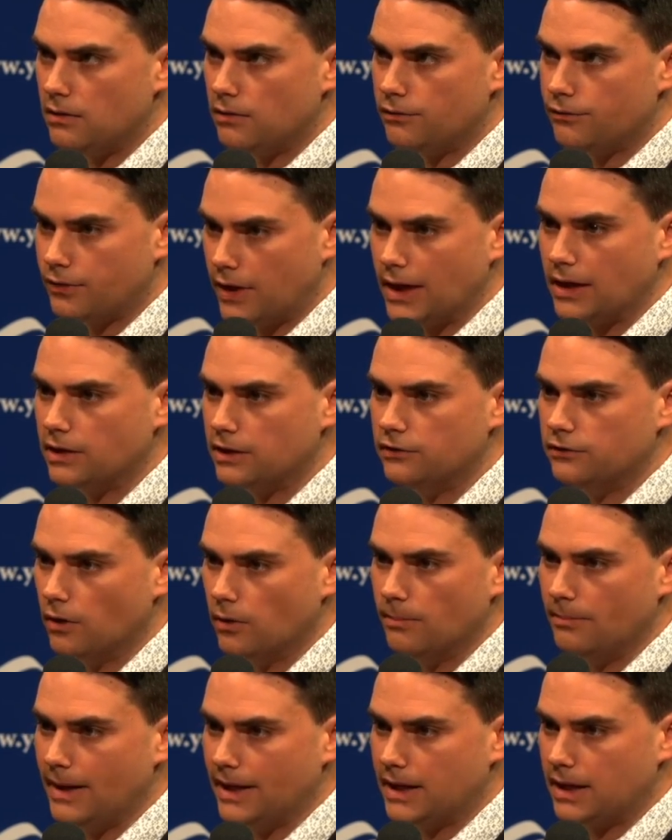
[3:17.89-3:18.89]
frankly,
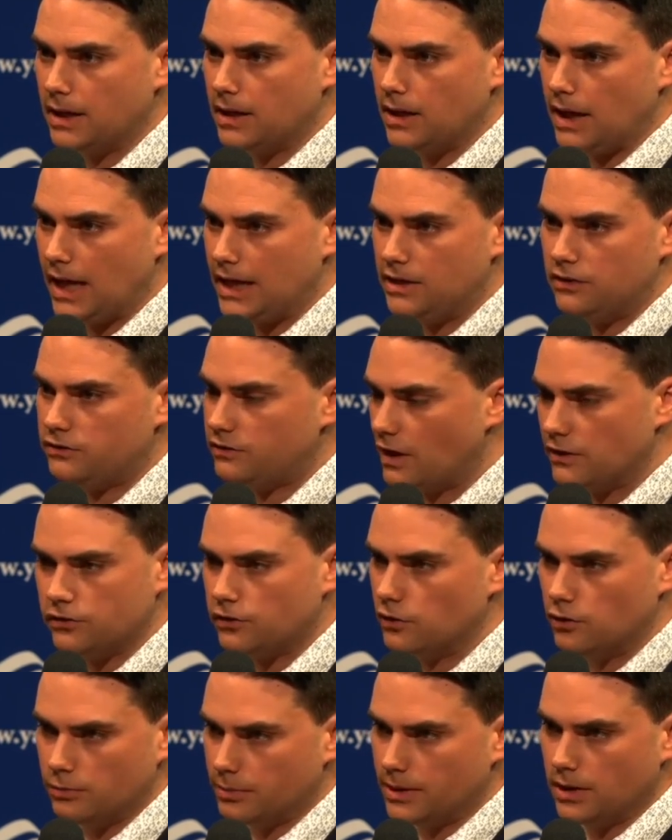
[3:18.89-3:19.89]
don't make any sense
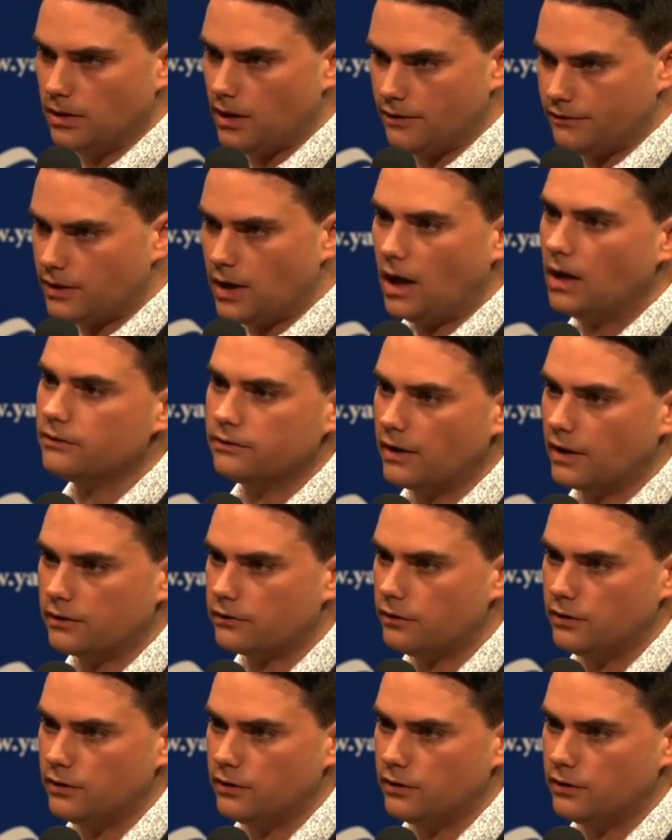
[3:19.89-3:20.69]
in a real-life context.